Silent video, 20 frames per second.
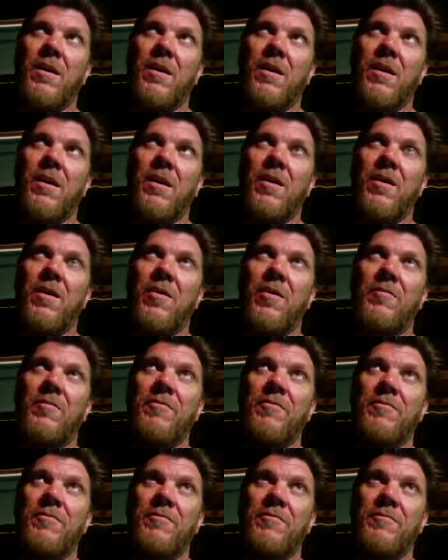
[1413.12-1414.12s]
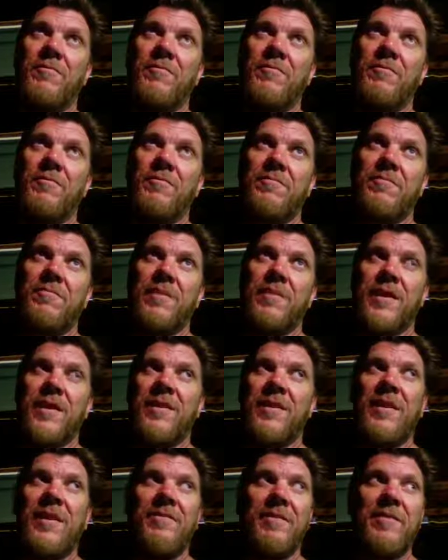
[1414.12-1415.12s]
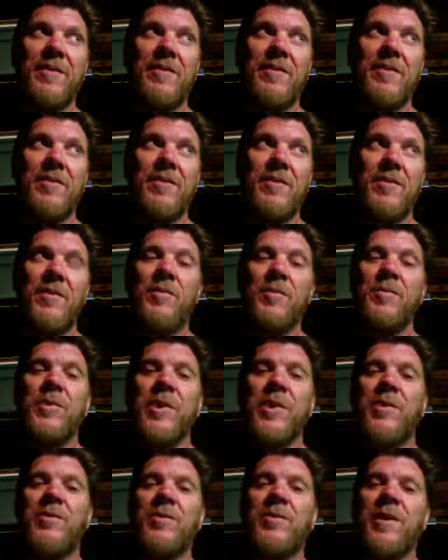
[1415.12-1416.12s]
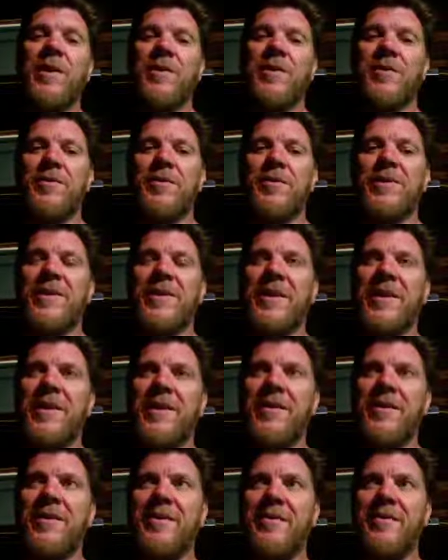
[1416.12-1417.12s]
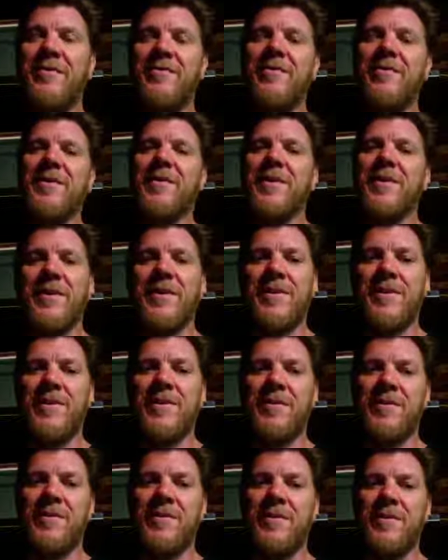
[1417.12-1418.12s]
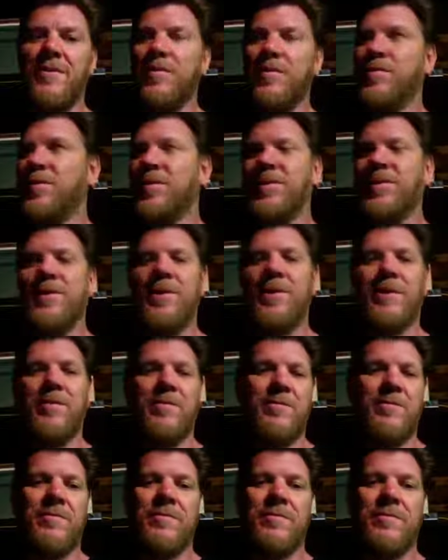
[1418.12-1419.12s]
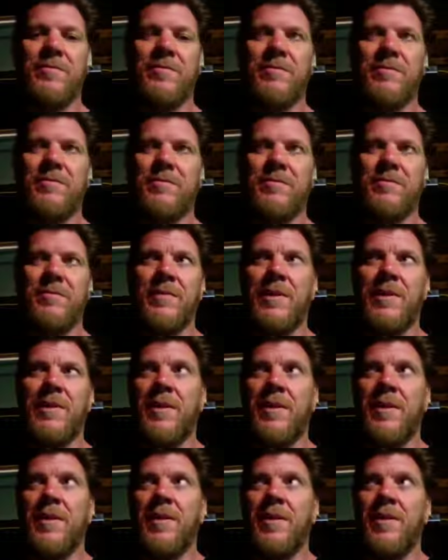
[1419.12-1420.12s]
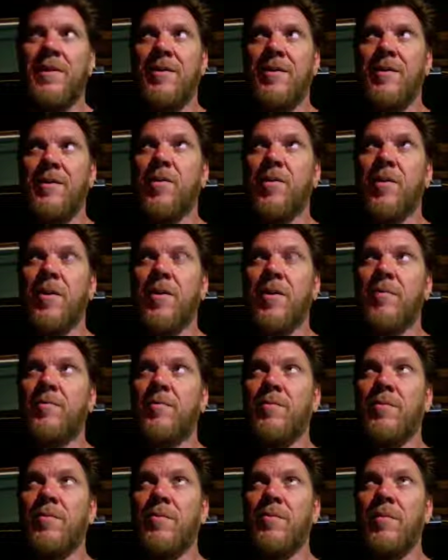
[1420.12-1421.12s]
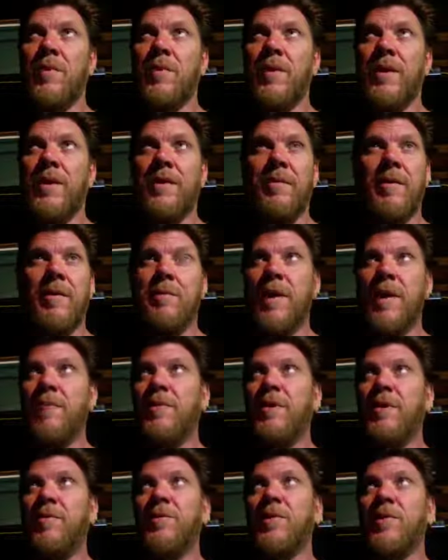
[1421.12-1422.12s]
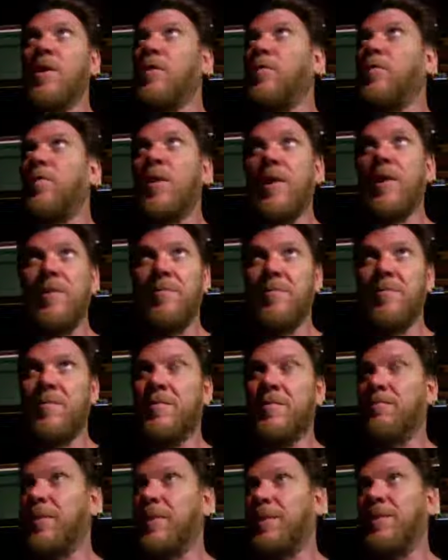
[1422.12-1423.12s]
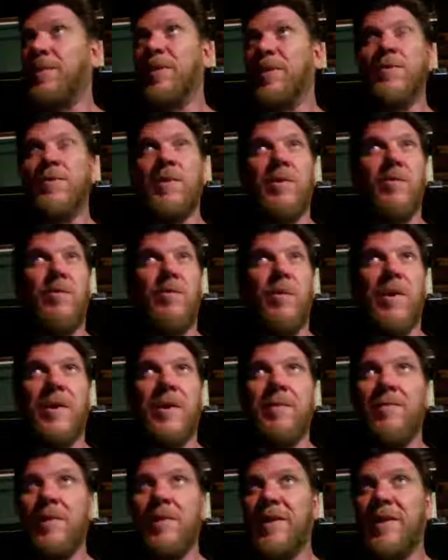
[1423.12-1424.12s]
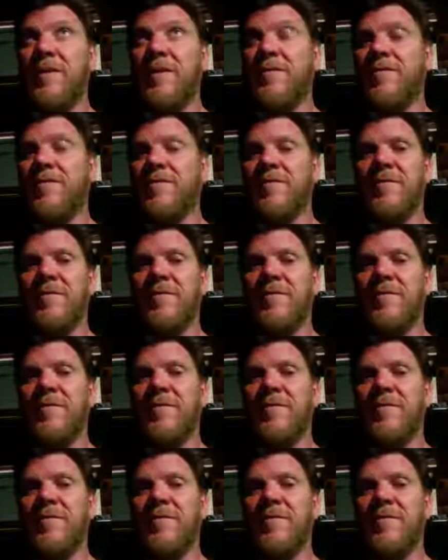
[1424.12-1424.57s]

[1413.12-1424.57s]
of 9/11, you don't understand physics. You just don't. Maybe you don't want to believe